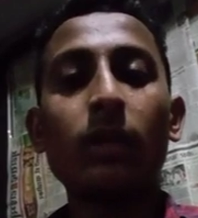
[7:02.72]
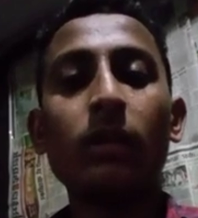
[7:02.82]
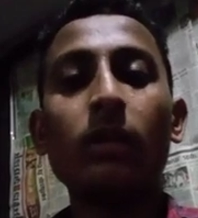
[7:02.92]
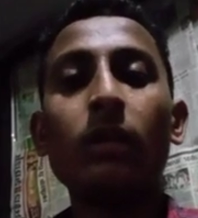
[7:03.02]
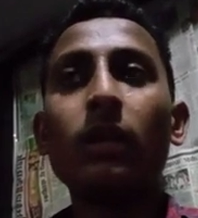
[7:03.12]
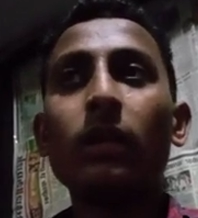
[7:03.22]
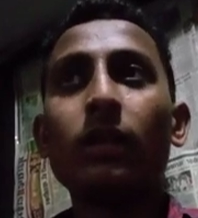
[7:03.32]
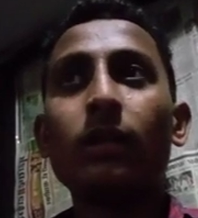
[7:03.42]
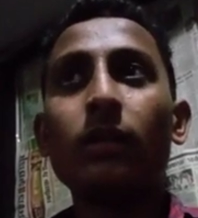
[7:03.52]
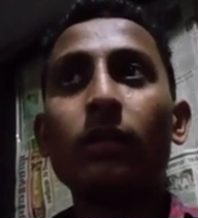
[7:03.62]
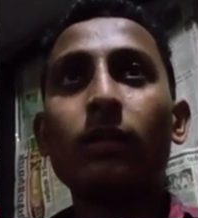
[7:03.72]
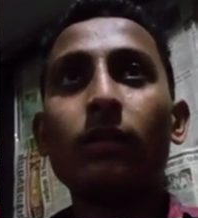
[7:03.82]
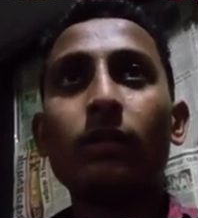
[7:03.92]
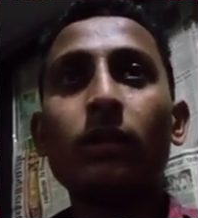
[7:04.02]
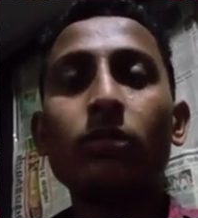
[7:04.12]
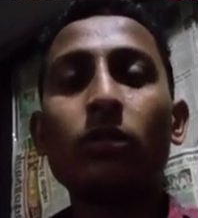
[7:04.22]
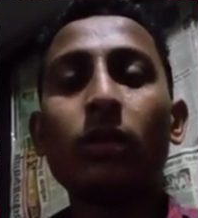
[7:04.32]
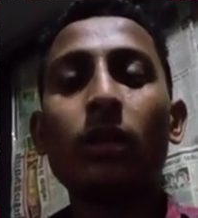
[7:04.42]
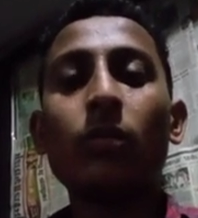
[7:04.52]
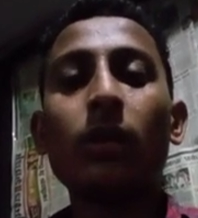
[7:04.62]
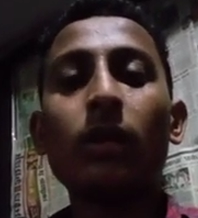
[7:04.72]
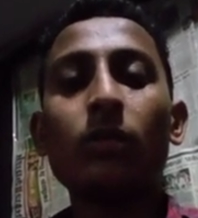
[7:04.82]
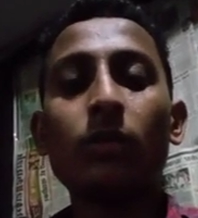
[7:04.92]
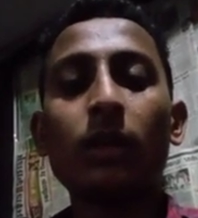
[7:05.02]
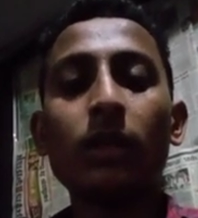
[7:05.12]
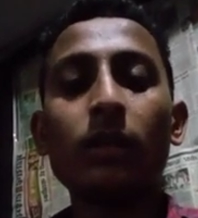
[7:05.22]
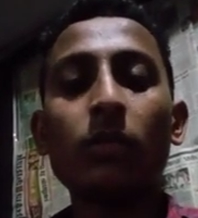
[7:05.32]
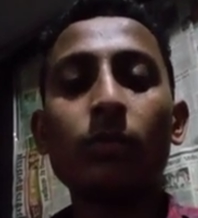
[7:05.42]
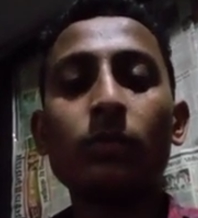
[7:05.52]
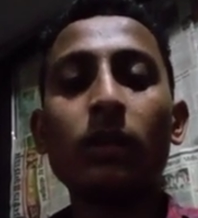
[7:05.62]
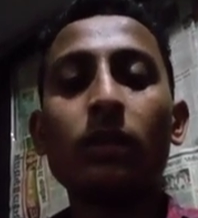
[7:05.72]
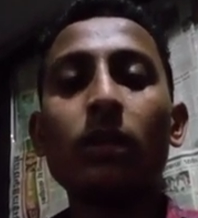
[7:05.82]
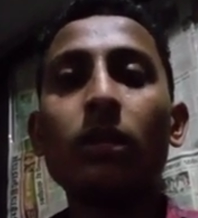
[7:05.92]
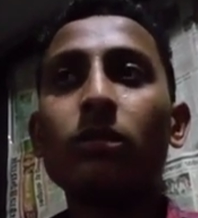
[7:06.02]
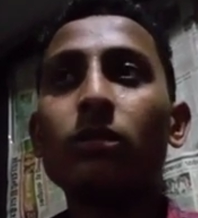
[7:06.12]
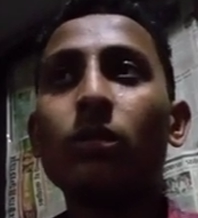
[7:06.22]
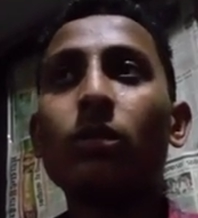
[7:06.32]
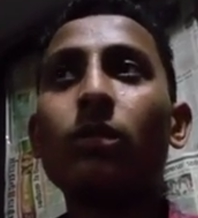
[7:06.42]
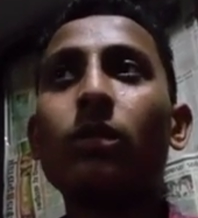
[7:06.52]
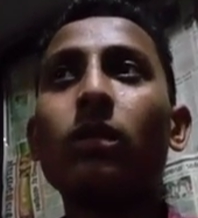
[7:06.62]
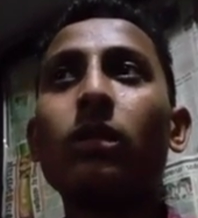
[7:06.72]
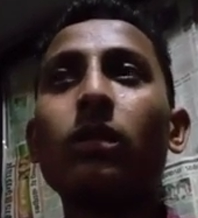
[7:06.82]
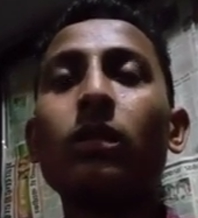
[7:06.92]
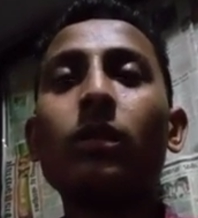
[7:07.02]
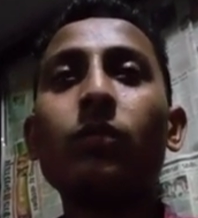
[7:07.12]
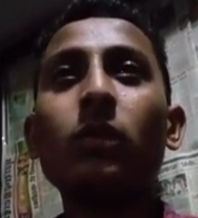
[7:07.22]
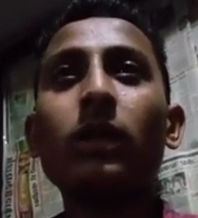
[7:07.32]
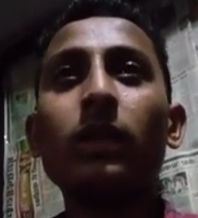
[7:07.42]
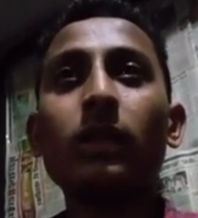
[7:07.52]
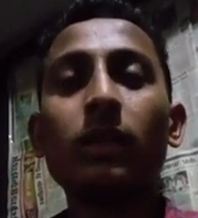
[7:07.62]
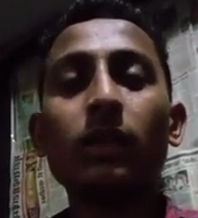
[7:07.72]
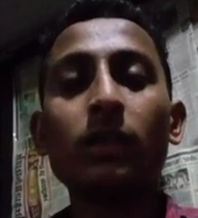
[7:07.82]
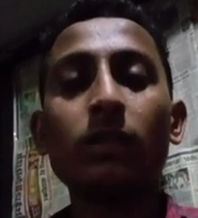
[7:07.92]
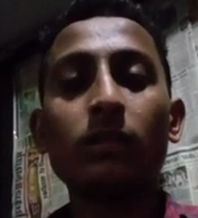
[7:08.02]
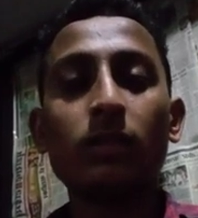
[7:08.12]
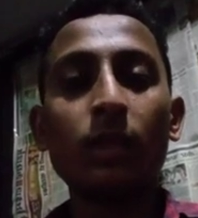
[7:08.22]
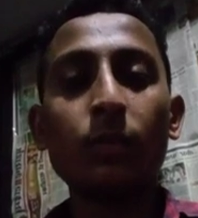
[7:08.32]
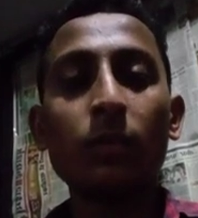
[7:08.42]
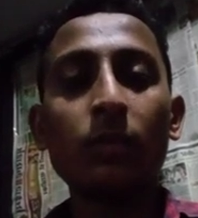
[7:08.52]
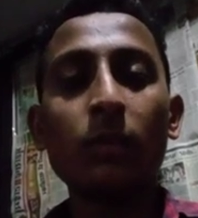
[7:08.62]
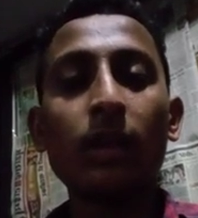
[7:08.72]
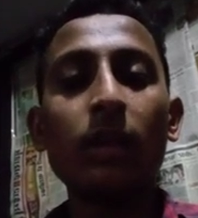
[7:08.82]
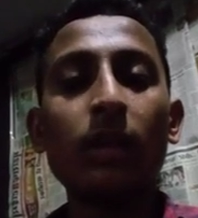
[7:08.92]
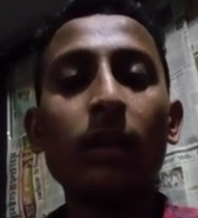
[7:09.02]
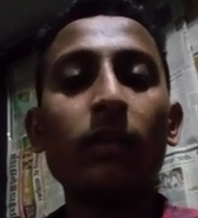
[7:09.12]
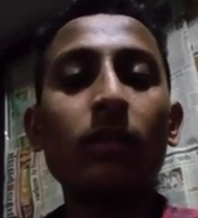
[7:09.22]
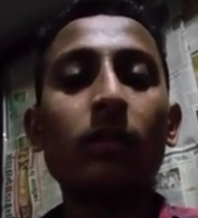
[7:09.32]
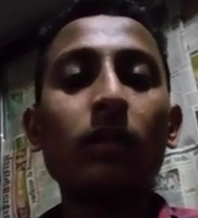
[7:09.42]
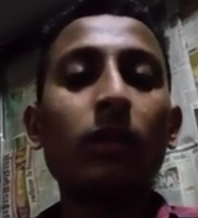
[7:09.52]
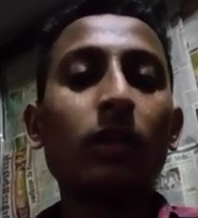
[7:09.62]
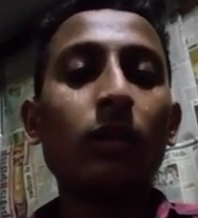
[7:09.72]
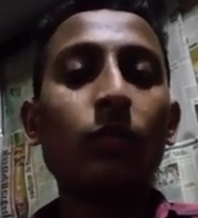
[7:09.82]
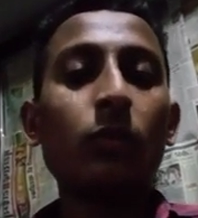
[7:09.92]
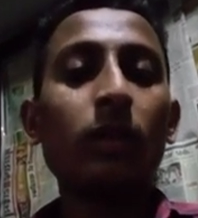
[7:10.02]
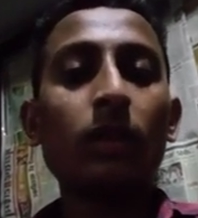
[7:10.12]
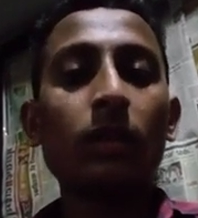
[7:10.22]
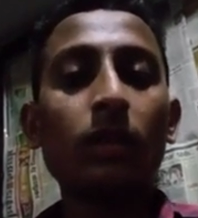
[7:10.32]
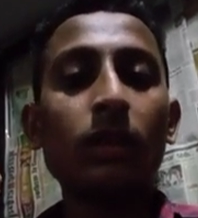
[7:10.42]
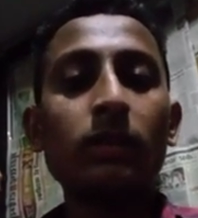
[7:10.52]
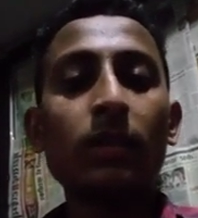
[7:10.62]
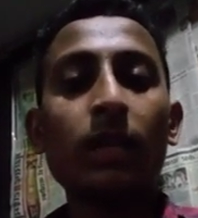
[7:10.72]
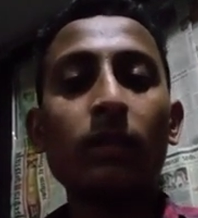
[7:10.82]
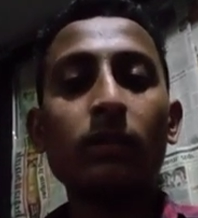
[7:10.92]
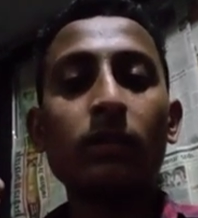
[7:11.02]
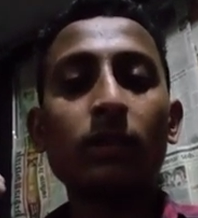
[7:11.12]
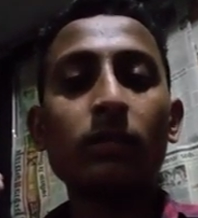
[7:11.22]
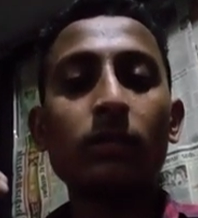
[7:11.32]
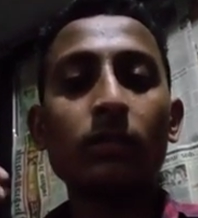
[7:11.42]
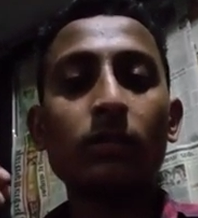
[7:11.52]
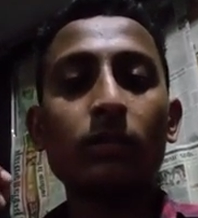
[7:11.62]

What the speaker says: It does not require to create an object. So if we keep in mind, and if we understand such